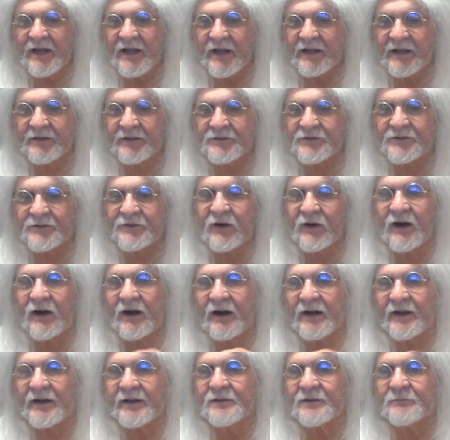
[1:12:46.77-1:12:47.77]
And you know,
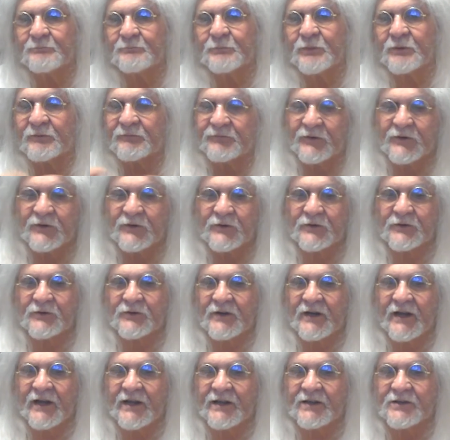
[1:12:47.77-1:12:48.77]
I
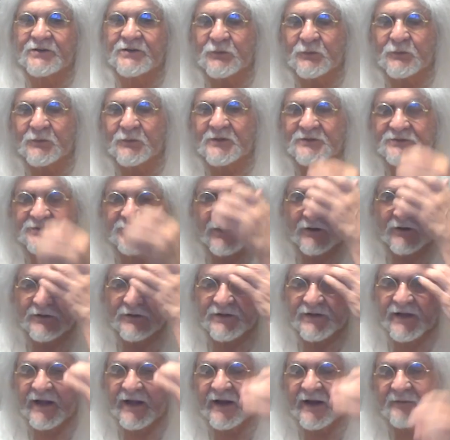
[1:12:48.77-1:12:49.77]
prefer a twist
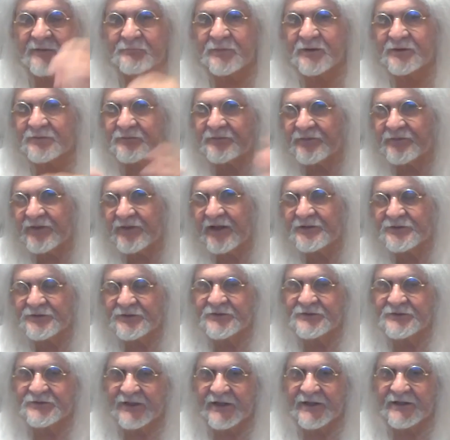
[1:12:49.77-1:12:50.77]
on cap, but that's
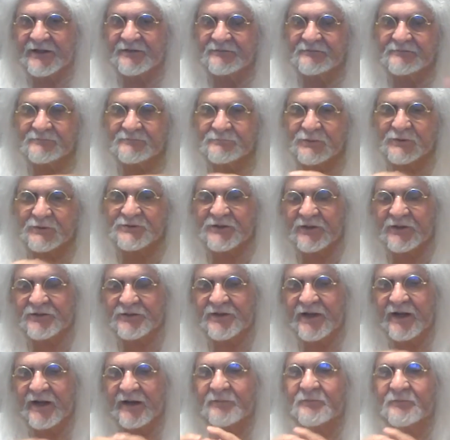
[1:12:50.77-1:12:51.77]
just a push on
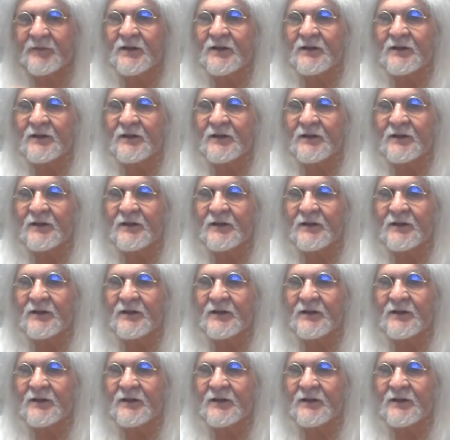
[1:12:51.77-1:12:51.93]
cap.